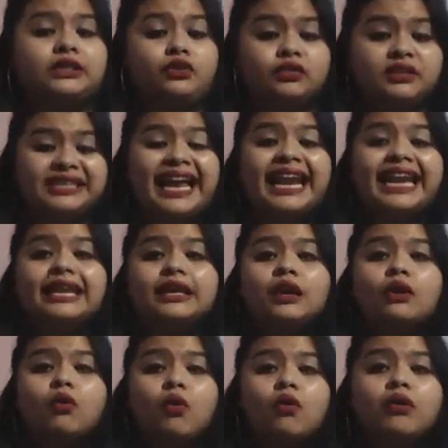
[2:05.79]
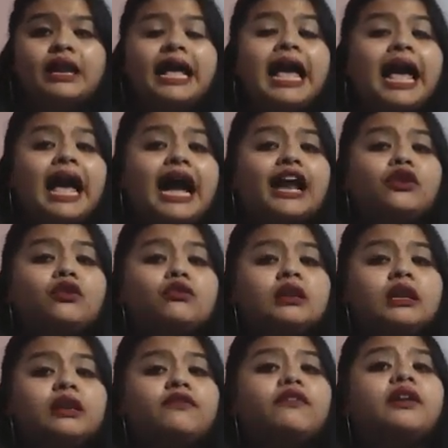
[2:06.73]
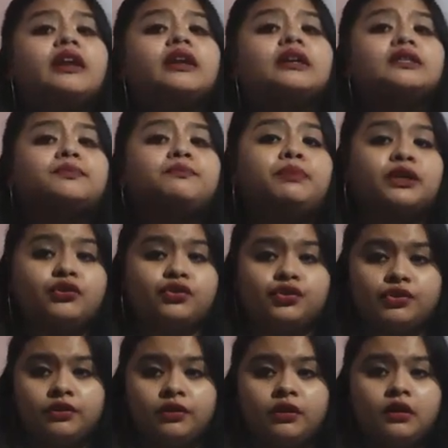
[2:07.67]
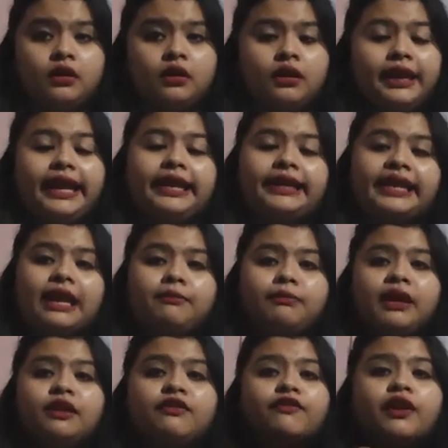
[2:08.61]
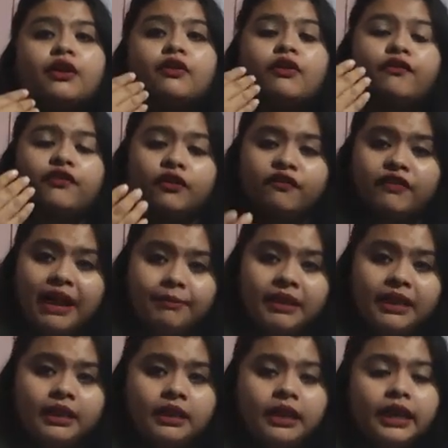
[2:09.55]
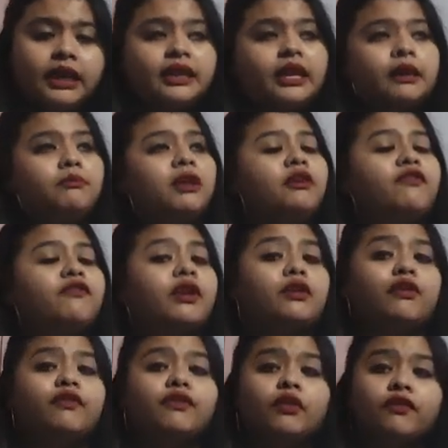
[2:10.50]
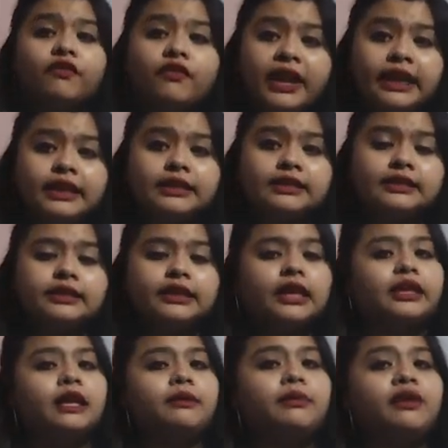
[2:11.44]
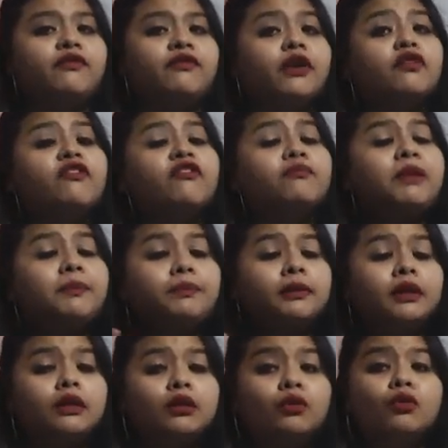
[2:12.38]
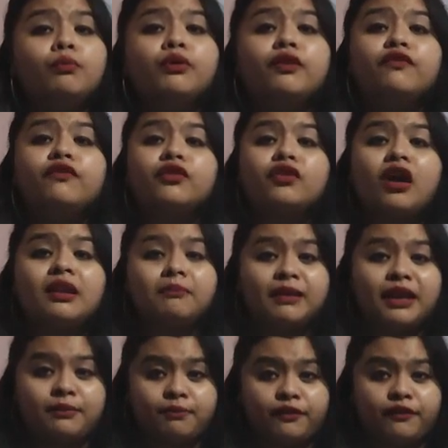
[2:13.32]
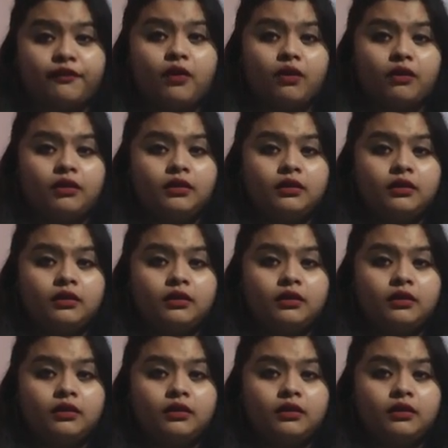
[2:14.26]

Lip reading: You're standing alone and you're delivering a speech. It can be in front of your family, it can be in front of your friends, it can be in front of people whom you've not met before.